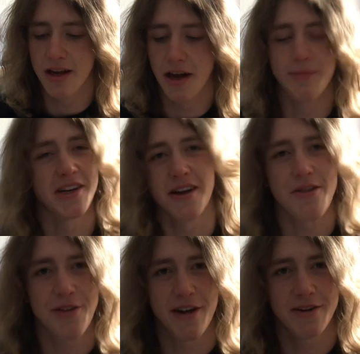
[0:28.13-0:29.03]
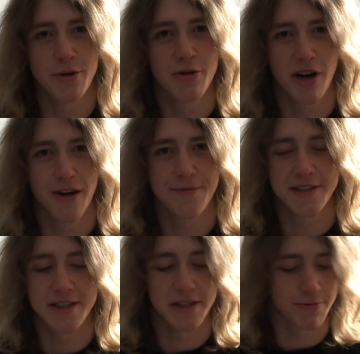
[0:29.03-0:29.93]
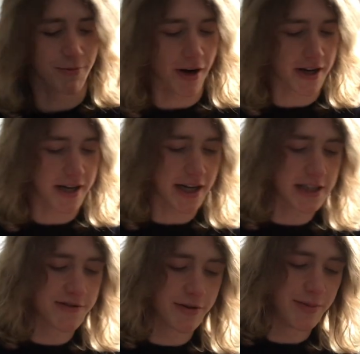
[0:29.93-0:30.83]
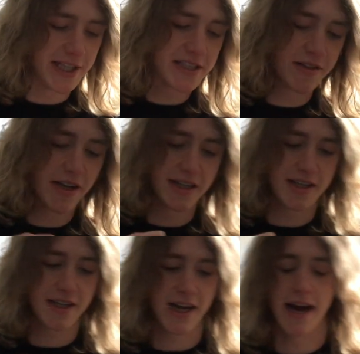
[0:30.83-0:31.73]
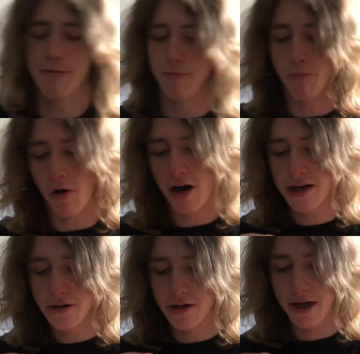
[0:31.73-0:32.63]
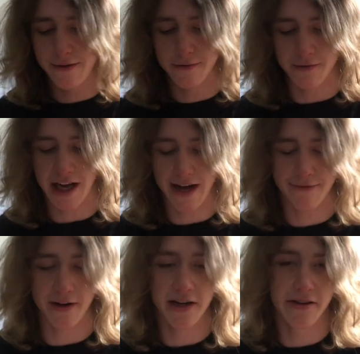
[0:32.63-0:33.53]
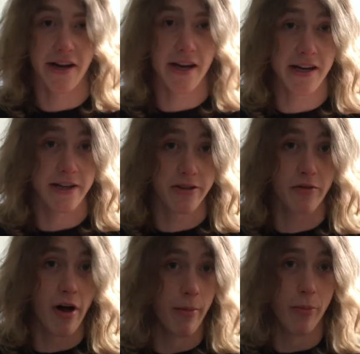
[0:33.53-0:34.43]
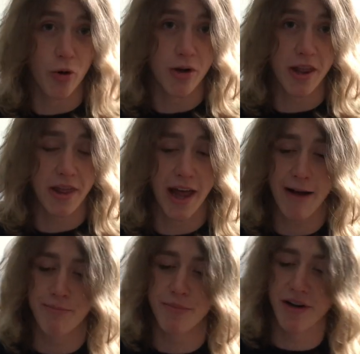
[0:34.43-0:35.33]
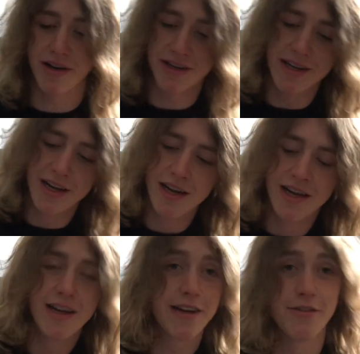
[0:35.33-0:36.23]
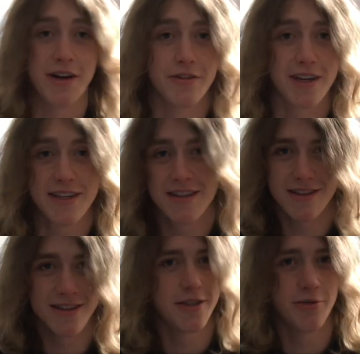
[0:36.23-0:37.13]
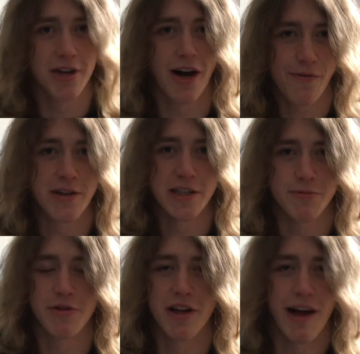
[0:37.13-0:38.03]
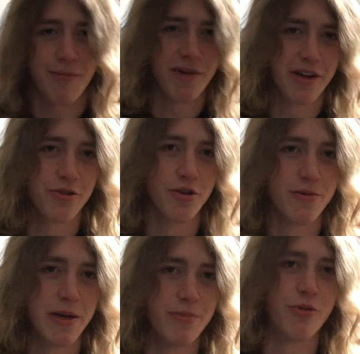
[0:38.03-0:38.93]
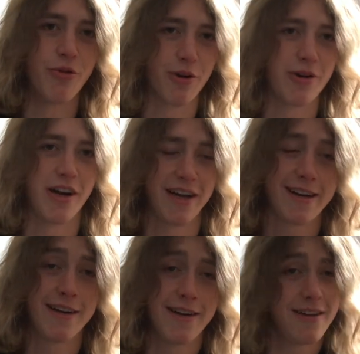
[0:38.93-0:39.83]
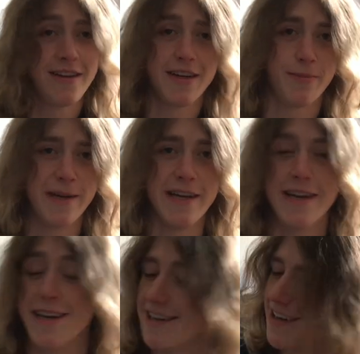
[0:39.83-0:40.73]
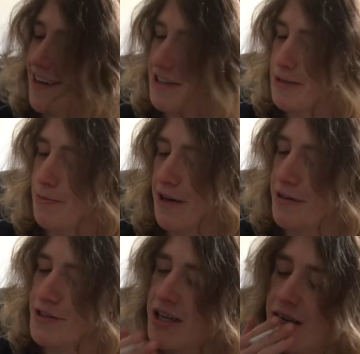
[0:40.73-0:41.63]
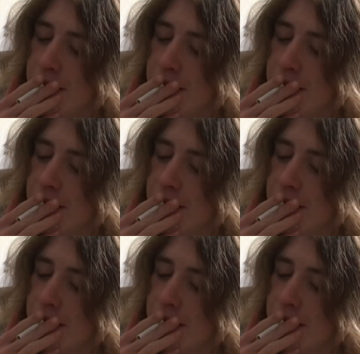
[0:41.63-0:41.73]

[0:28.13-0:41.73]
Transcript: I mean, not that two coffees is what it takes for me to like get wired off of caffeine. Like, it takes a lot more than that. But, like, two coffees will have me a little bit more, like, yippee, I suppose.